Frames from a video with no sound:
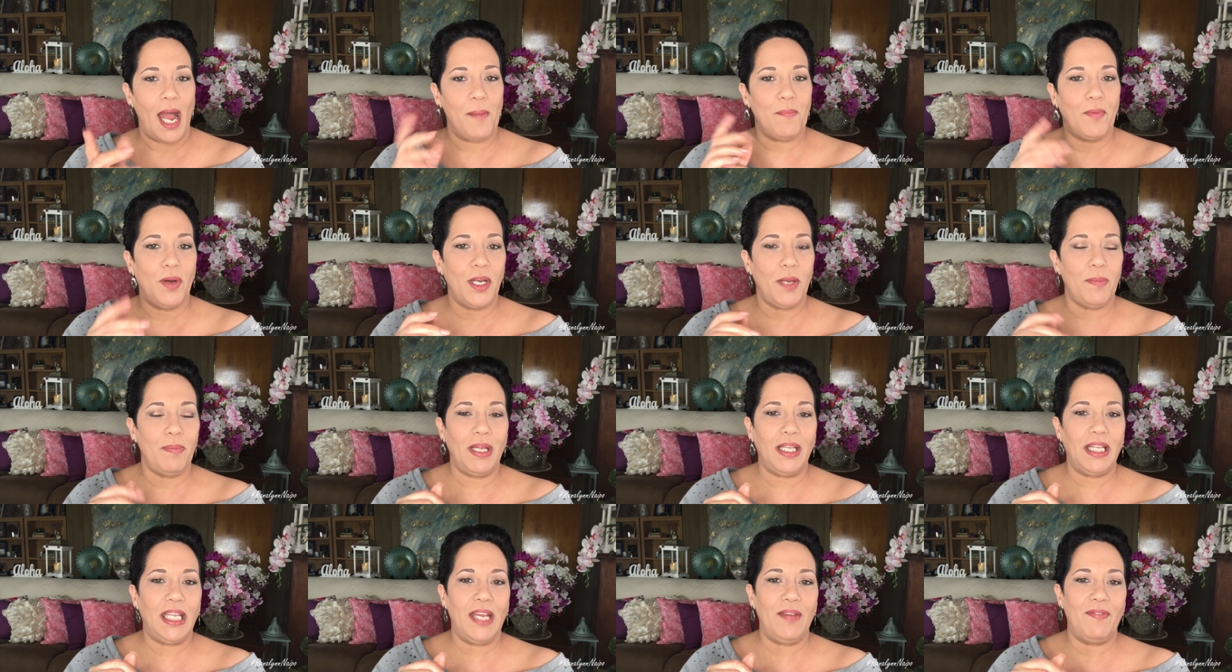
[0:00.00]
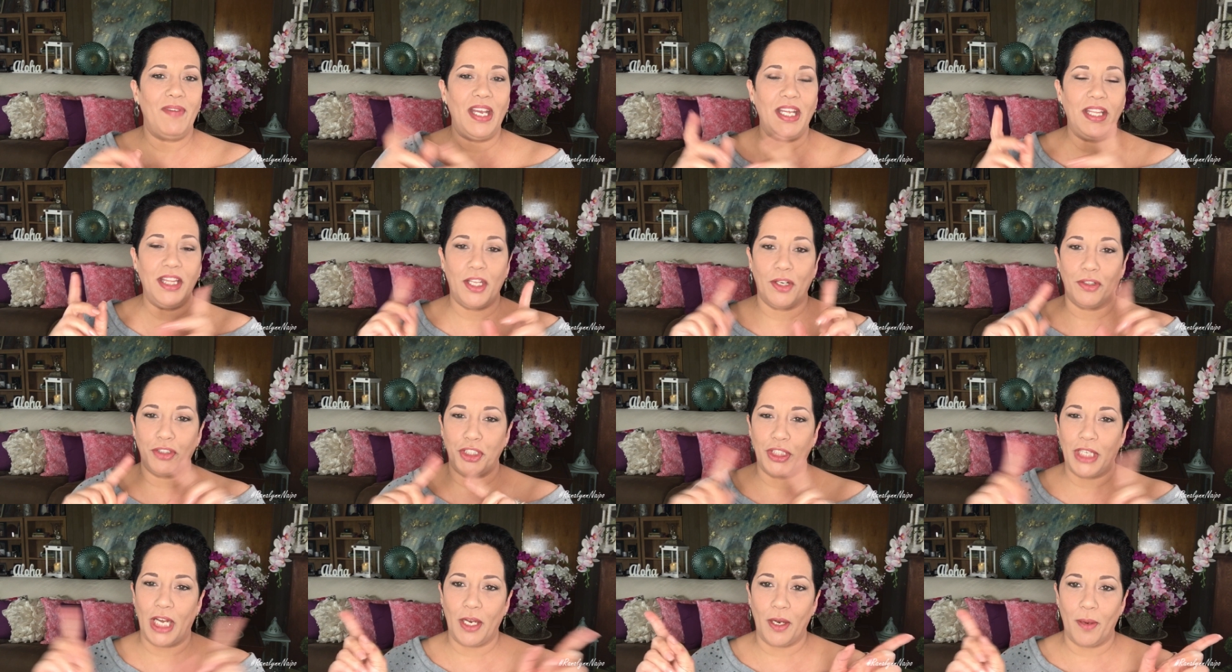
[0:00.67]
I'm going to be leaving
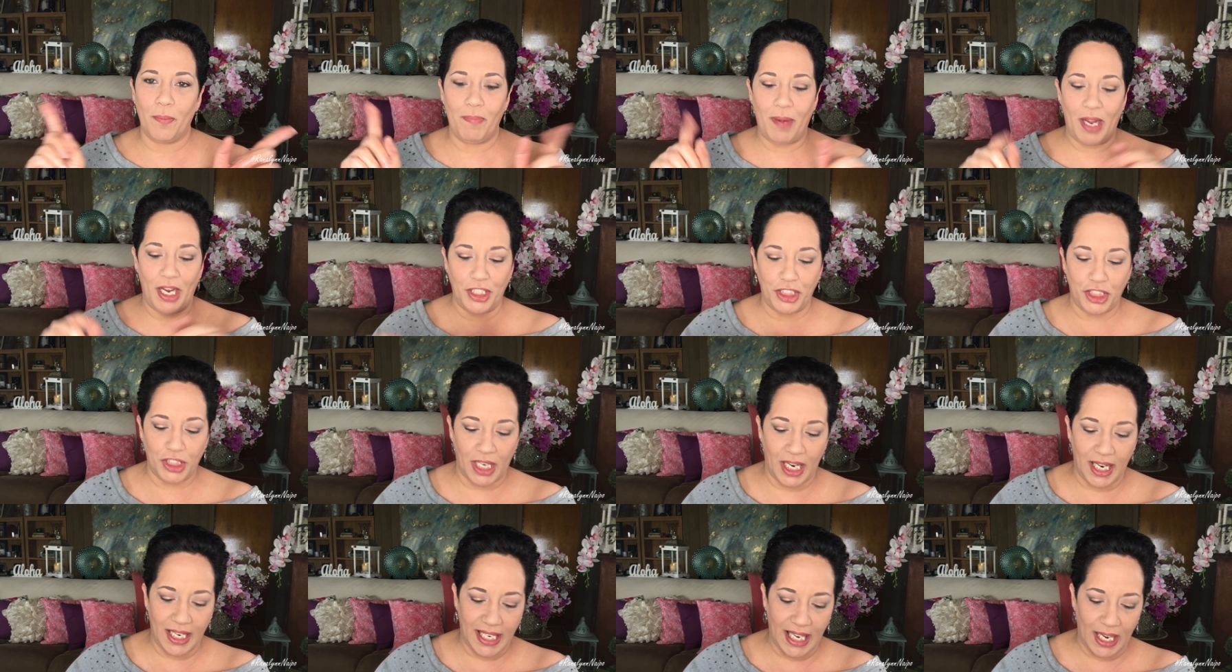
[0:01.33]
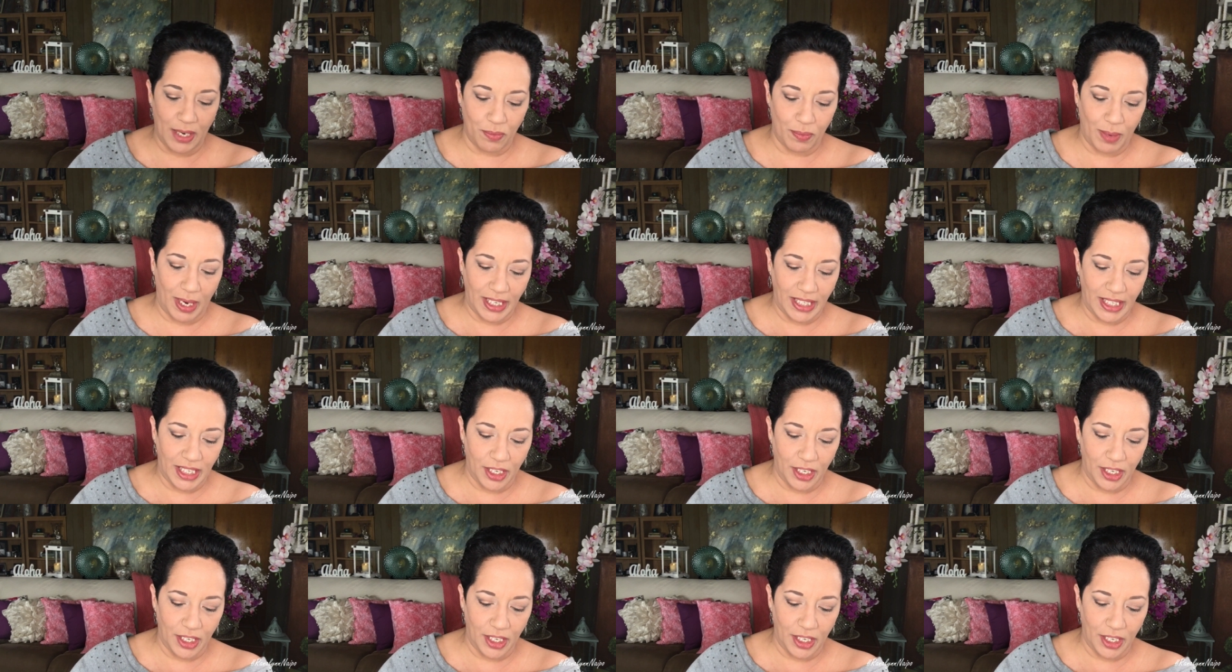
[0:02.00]
their channel page again right